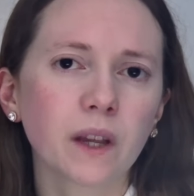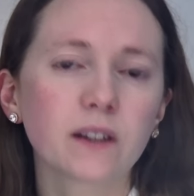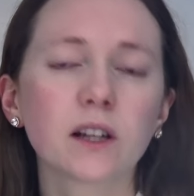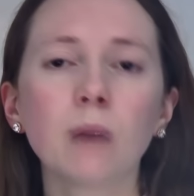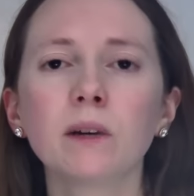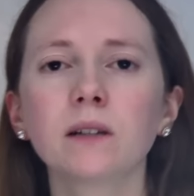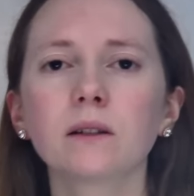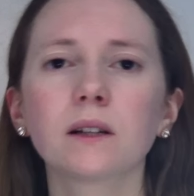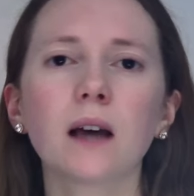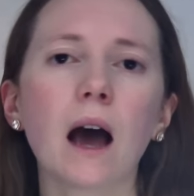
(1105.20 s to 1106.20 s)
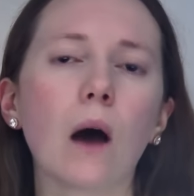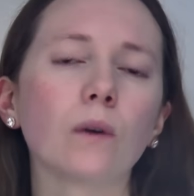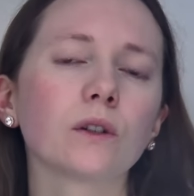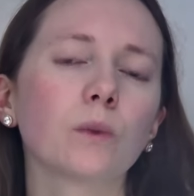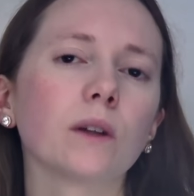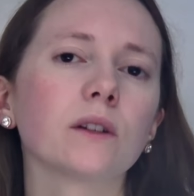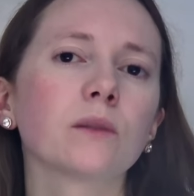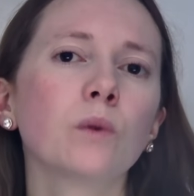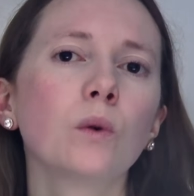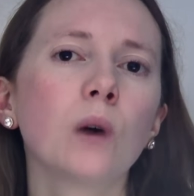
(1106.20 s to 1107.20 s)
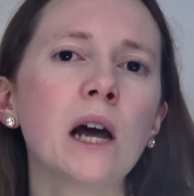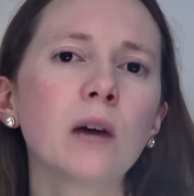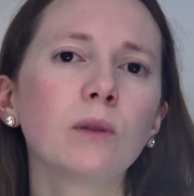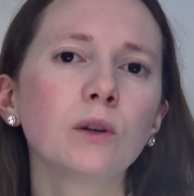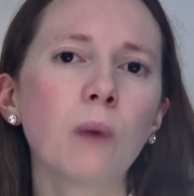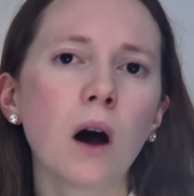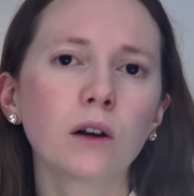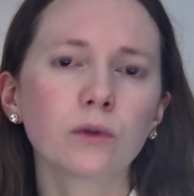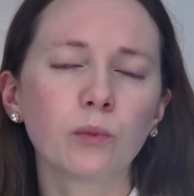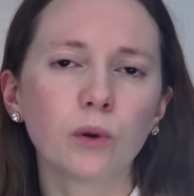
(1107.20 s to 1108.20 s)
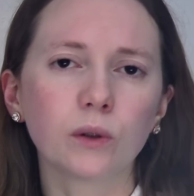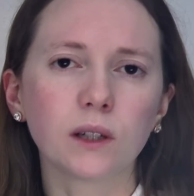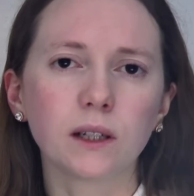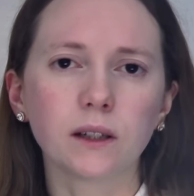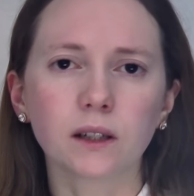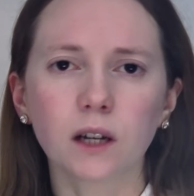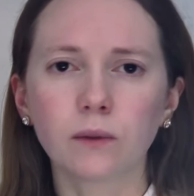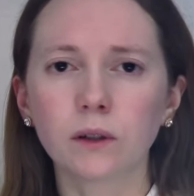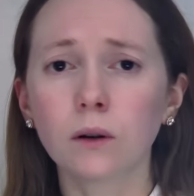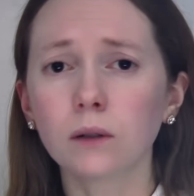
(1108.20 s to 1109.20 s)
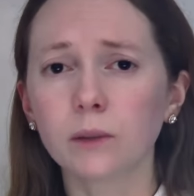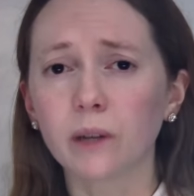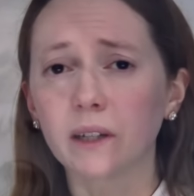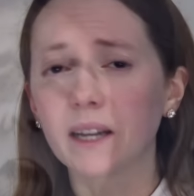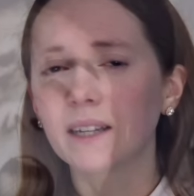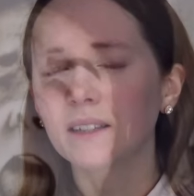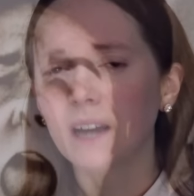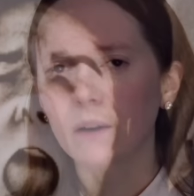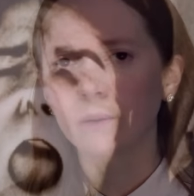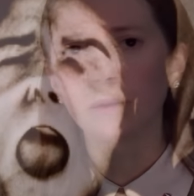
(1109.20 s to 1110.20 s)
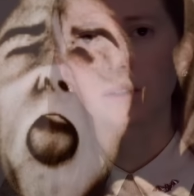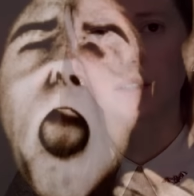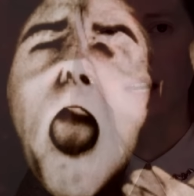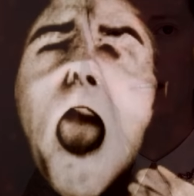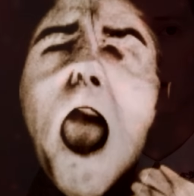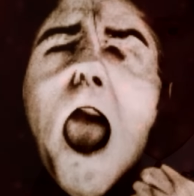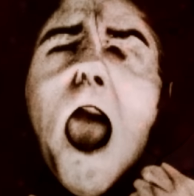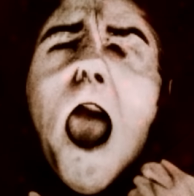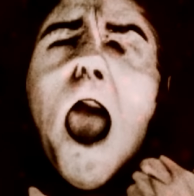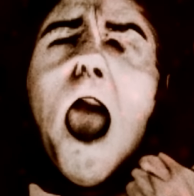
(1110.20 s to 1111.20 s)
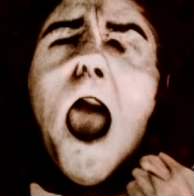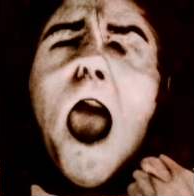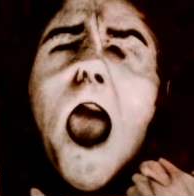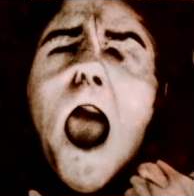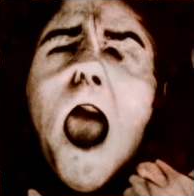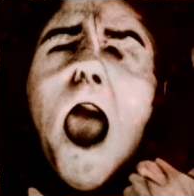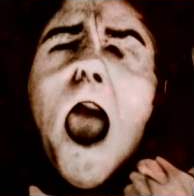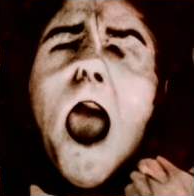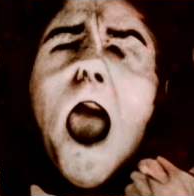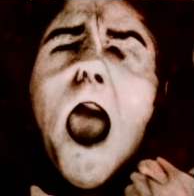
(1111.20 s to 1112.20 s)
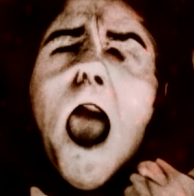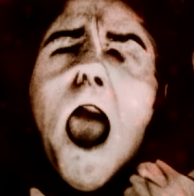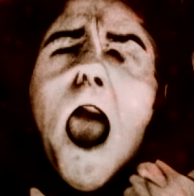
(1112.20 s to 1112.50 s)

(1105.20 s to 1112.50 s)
Summoned to the house once more, Blumhardt reportedly discovered Gottliebin in a terrible state. Lying on her bed,